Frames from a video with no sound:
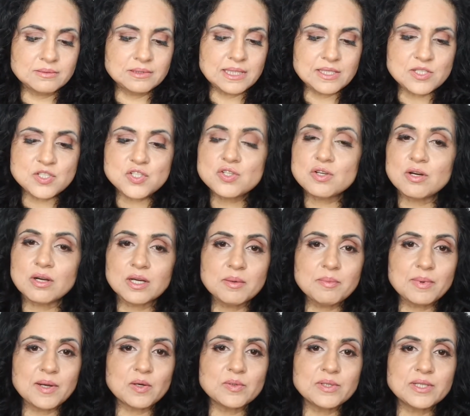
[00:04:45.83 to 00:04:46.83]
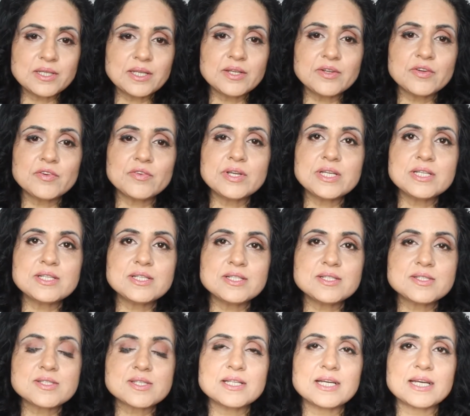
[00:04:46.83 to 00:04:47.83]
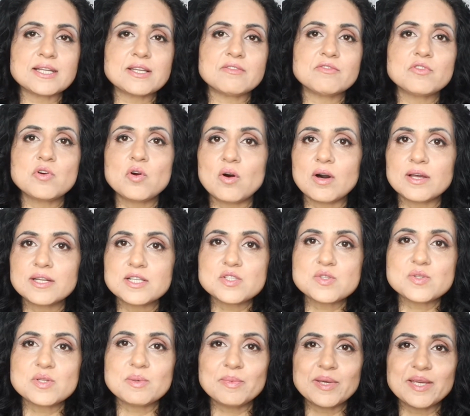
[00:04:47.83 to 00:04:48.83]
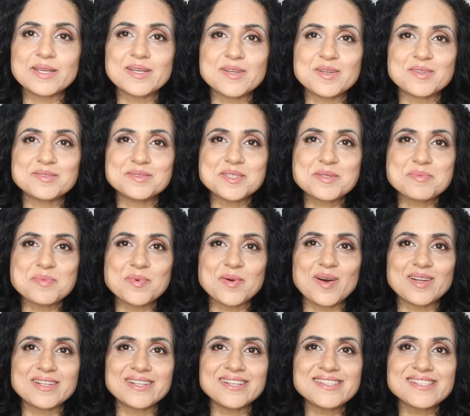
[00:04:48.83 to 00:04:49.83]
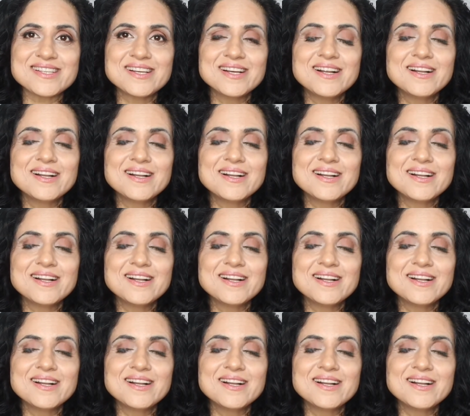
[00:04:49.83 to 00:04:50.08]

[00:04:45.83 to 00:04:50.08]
let's talk about the ingredients that have gone into the making of this product.